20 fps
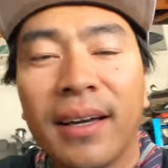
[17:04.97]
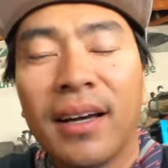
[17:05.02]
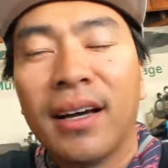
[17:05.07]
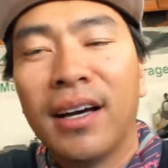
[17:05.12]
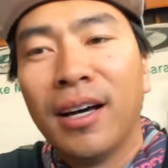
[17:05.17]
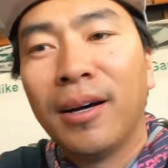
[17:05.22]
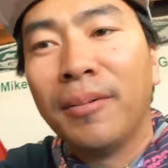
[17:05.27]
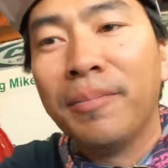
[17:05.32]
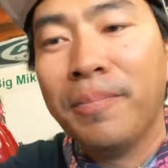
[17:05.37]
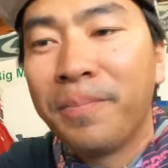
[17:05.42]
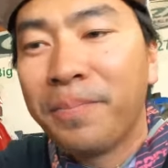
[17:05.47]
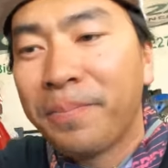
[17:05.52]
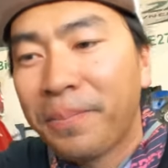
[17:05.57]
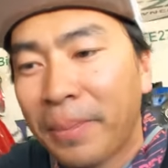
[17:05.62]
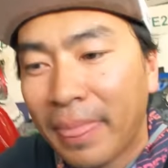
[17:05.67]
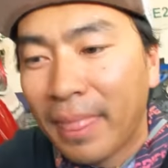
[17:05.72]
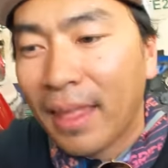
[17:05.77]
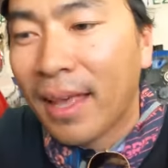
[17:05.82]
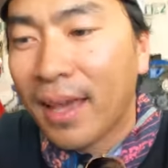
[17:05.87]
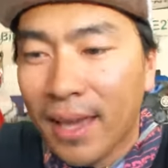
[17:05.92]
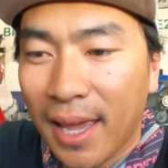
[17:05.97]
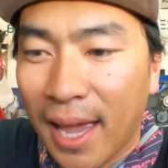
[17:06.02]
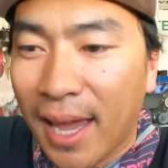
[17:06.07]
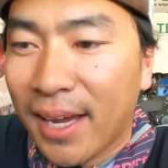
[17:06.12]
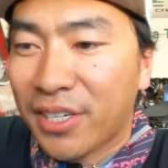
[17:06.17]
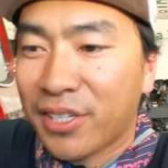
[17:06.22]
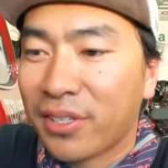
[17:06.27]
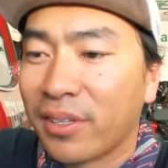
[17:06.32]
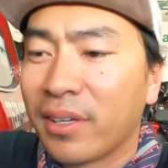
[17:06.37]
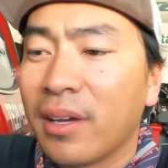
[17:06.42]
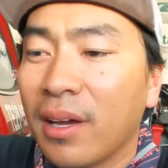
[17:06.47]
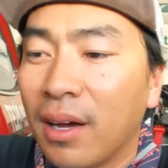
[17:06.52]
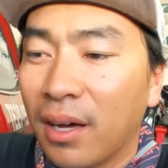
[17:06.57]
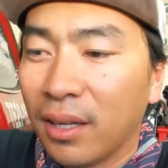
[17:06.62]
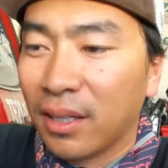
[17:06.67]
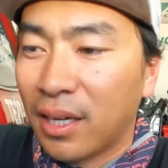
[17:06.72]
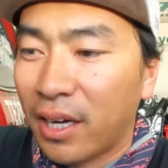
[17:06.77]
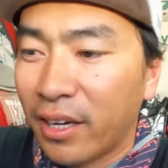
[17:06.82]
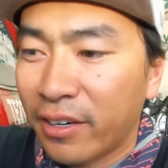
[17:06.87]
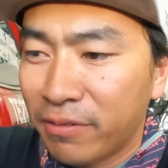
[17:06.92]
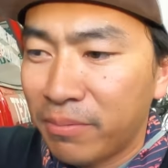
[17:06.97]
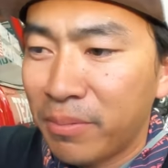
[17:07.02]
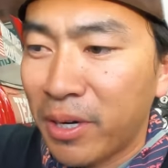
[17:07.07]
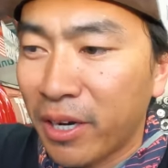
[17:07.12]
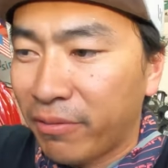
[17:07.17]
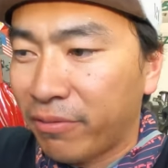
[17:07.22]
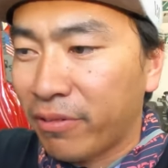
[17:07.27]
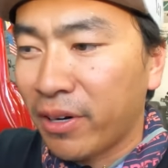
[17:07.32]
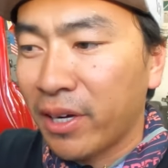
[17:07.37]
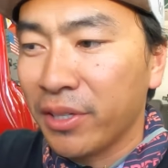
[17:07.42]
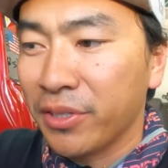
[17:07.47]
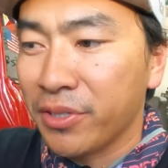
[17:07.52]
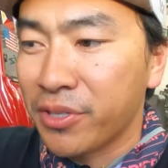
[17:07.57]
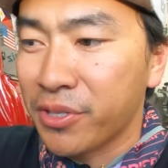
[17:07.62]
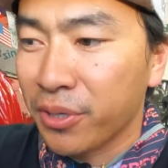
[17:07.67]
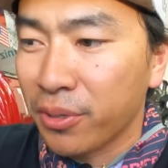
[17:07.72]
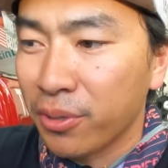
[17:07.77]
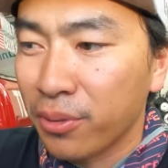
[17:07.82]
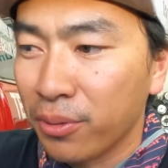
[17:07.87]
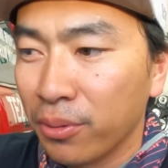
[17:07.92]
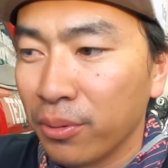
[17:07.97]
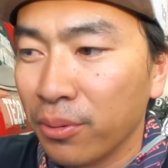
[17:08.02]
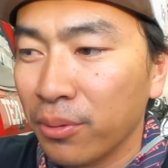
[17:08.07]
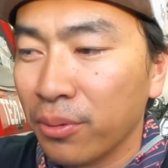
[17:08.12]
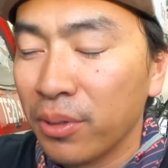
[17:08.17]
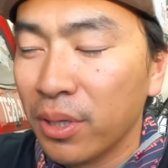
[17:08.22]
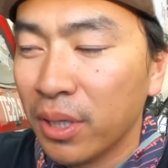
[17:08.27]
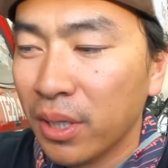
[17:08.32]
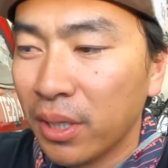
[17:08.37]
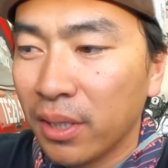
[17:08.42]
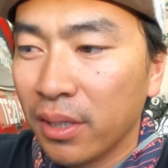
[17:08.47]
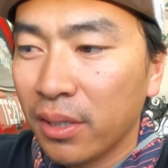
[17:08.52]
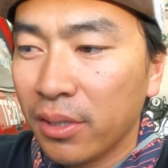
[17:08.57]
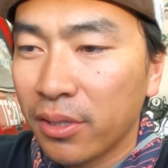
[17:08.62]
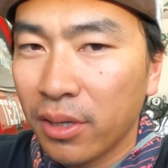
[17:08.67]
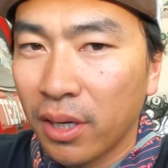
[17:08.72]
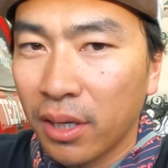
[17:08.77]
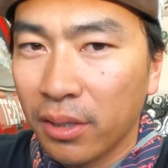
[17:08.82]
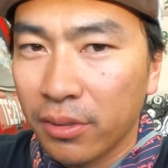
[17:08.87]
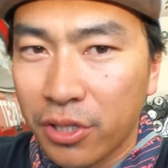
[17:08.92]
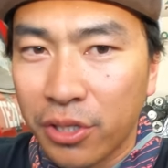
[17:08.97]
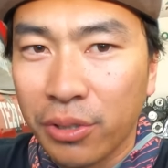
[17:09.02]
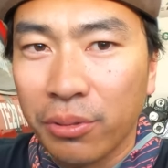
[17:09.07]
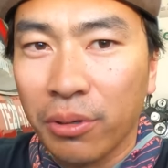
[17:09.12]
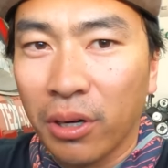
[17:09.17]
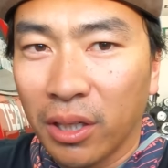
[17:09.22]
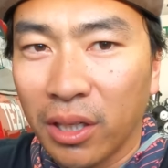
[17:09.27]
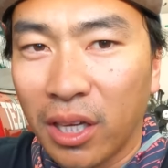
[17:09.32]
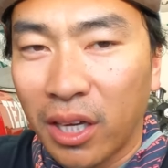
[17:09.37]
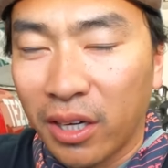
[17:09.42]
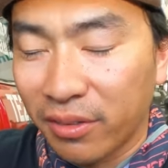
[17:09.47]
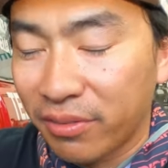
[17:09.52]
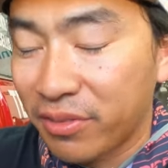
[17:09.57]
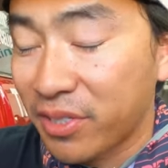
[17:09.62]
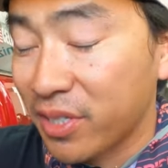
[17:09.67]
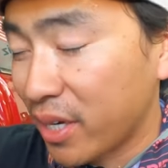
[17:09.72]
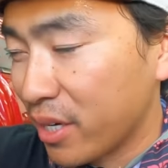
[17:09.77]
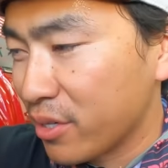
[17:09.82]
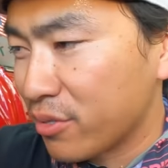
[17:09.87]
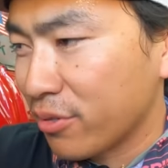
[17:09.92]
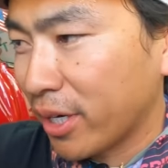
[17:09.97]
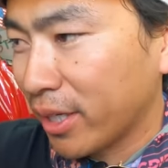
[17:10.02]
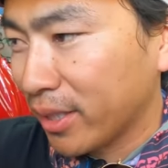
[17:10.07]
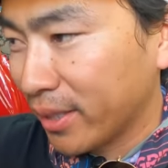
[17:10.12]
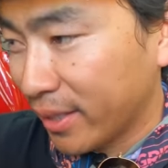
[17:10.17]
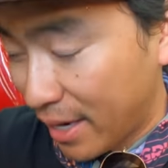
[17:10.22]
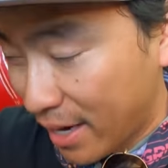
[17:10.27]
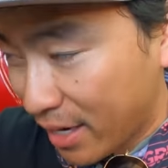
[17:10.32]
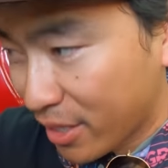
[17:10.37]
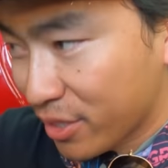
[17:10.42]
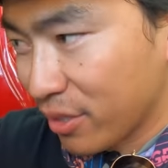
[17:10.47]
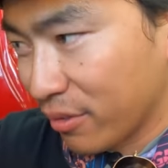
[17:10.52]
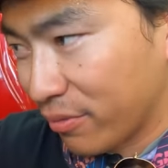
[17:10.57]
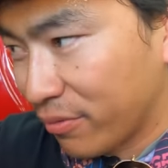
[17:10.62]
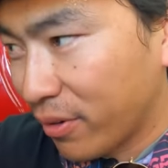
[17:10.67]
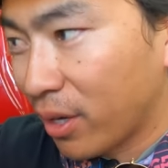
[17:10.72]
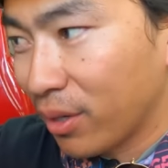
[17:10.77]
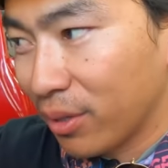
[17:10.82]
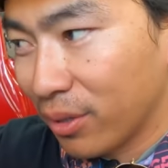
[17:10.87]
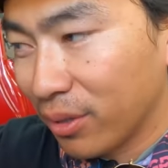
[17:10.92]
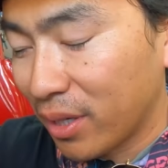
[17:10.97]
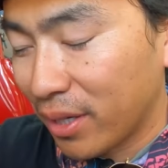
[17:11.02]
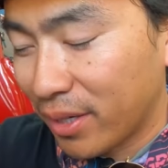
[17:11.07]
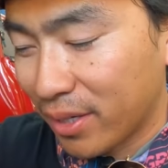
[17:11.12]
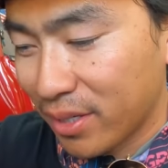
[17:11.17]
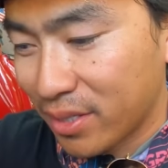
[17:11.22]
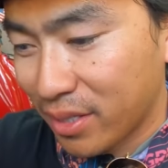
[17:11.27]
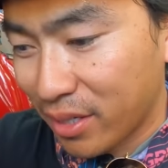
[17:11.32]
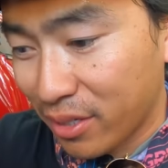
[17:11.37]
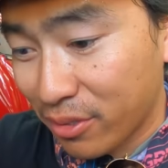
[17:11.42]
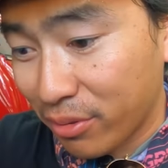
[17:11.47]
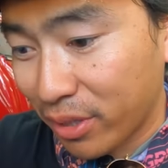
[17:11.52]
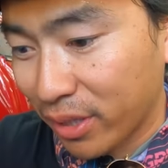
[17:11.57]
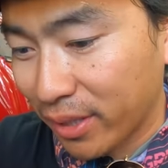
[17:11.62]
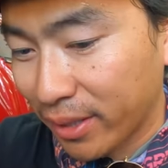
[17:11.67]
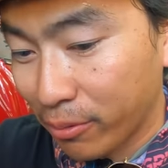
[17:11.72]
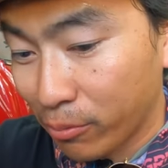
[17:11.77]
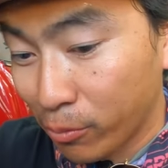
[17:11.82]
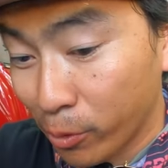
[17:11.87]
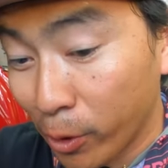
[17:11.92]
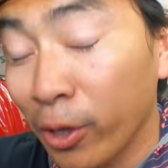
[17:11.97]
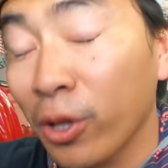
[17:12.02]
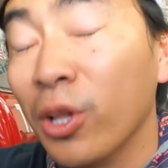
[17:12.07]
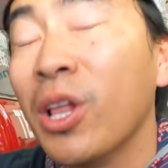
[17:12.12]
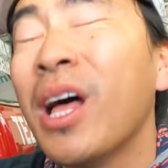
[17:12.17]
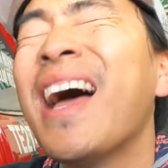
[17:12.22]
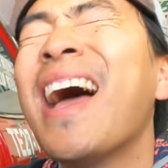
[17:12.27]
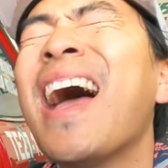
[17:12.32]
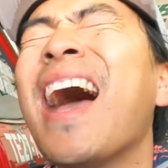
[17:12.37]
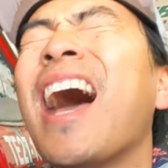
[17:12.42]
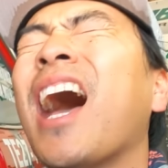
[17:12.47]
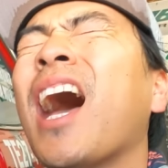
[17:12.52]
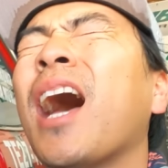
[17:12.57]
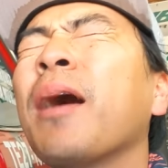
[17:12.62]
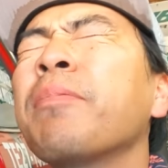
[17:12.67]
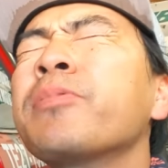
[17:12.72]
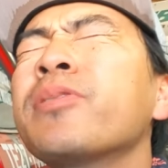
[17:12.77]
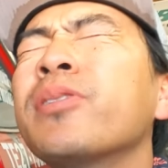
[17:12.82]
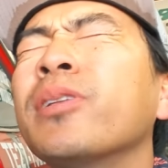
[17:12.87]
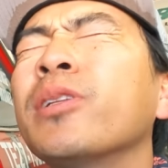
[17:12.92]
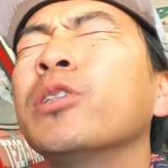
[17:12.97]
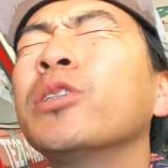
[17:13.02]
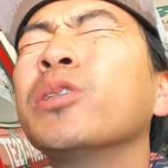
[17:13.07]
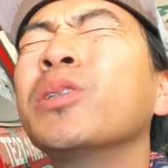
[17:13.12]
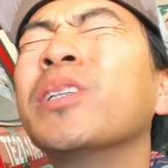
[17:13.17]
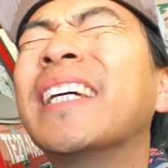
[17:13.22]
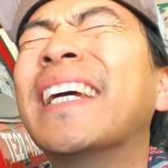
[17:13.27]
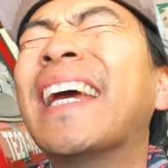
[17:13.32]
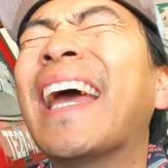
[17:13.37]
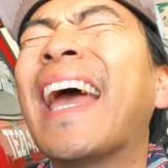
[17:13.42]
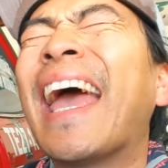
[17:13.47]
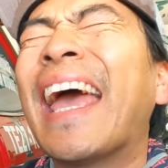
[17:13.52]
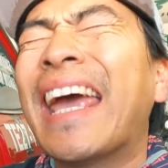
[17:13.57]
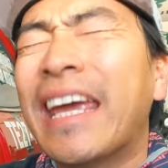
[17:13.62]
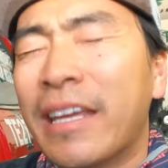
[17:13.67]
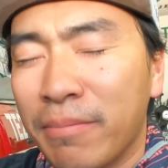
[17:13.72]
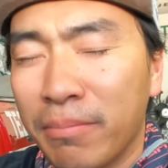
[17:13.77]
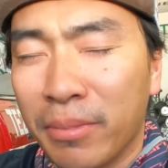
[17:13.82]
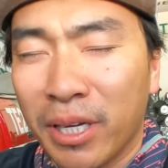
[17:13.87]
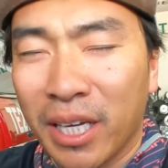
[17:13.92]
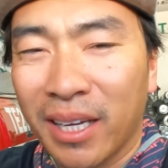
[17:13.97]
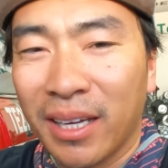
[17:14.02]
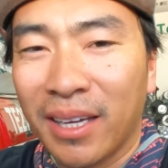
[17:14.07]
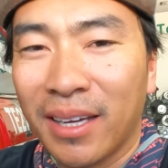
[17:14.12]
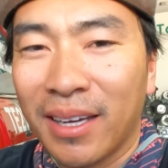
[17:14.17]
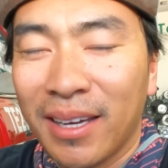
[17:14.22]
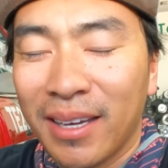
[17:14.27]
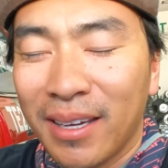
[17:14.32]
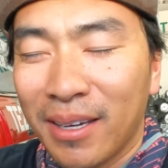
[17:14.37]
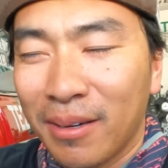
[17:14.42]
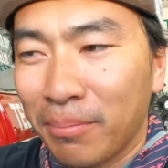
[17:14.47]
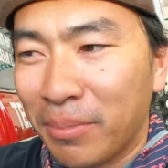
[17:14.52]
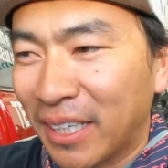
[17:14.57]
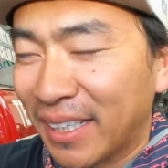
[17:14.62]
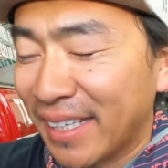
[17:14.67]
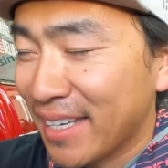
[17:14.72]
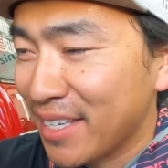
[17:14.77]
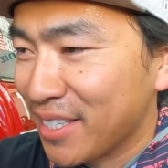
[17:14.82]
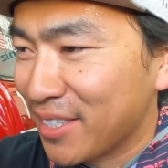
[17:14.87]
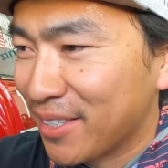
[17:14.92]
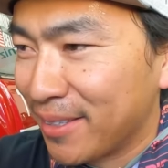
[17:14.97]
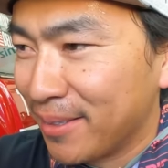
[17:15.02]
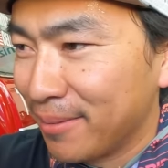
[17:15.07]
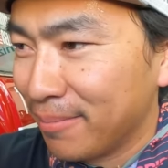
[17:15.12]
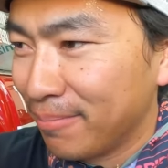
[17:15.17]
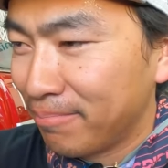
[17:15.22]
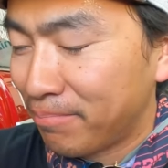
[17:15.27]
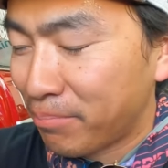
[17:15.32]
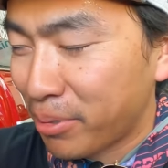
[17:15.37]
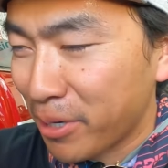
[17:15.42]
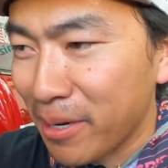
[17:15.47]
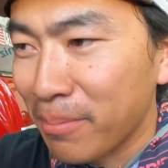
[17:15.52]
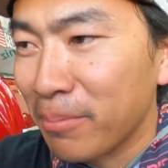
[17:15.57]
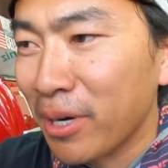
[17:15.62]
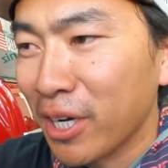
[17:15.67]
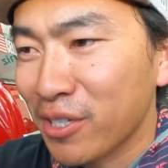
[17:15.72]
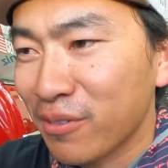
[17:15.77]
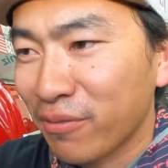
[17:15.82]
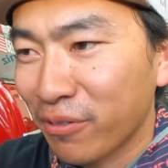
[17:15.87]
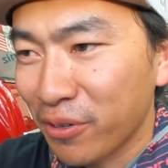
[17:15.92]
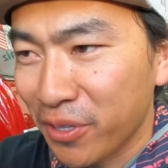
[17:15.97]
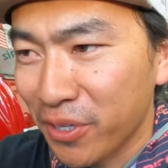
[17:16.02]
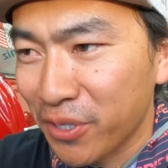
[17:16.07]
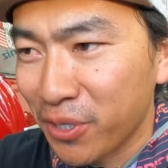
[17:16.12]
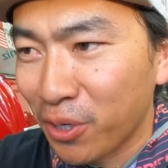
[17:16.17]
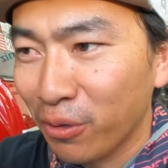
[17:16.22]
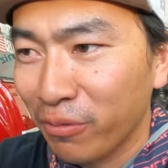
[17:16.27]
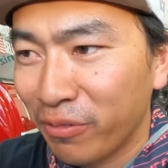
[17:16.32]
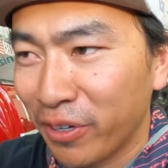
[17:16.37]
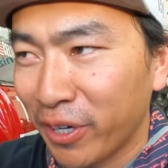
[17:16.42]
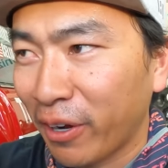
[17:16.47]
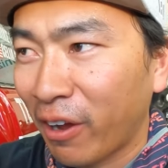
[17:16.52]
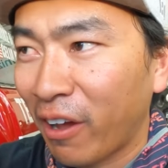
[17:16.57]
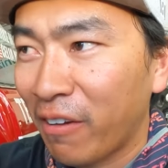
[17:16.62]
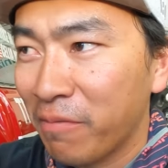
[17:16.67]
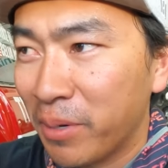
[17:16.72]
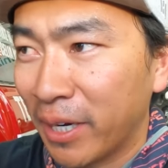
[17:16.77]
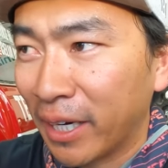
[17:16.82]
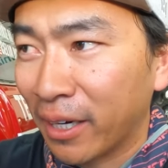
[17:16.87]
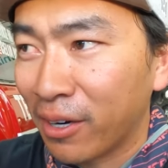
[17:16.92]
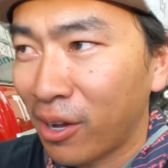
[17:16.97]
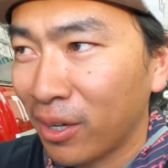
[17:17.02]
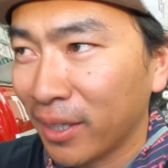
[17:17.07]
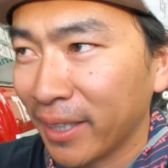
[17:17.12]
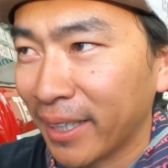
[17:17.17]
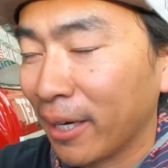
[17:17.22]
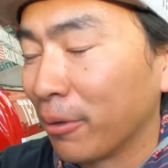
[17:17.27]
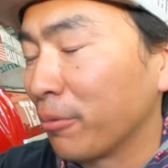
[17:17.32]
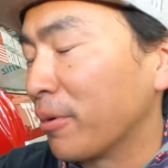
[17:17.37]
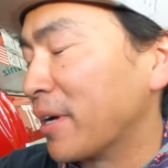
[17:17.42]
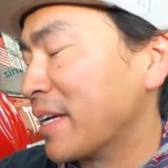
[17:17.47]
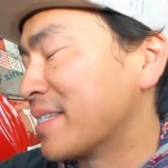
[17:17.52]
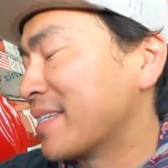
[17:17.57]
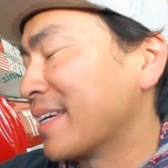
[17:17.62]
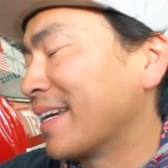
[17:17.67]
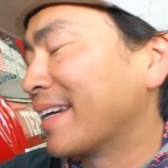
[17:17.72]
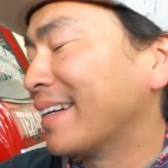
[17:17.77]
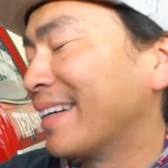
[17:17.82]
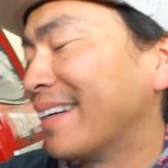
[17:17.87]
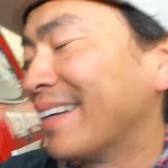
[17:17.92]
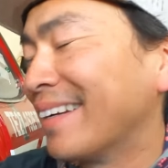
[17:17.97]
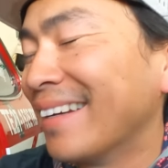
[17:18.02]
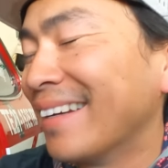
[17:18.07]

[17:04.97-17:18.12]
Um, actually, a lot of my friends who shoot a lot of stage rally, actually follow a lot of stage rally, will absolutely hate me because pretty much for this whole video I've been calling it racing.